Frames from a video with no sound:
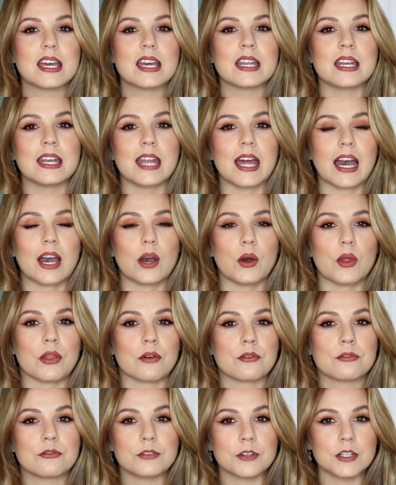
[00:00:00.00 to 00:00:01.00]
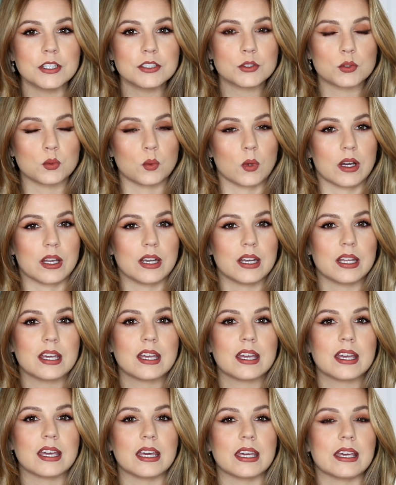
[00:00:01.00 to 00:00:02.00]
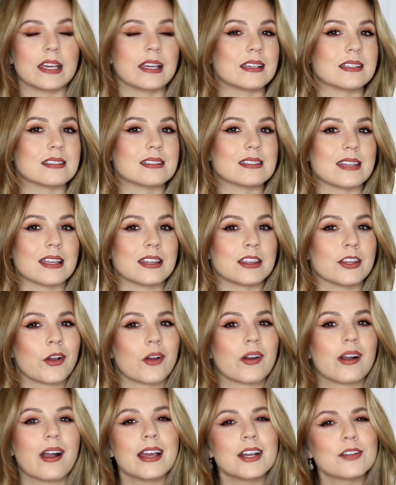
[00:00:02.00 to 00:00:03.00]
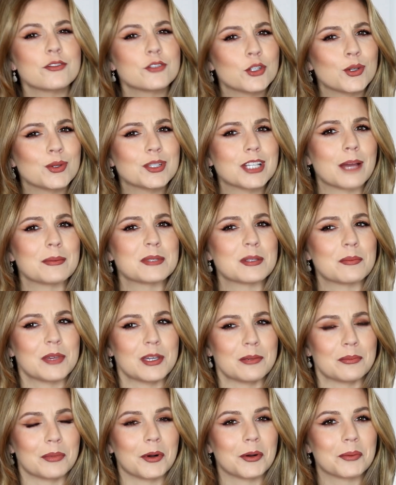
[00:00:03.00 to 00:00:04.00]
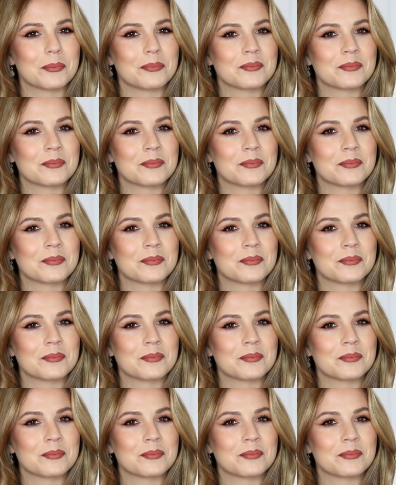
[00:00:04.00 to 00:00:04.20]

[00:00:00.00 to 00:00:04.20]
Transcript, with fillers: Now, the first one is that there are kind of two types of people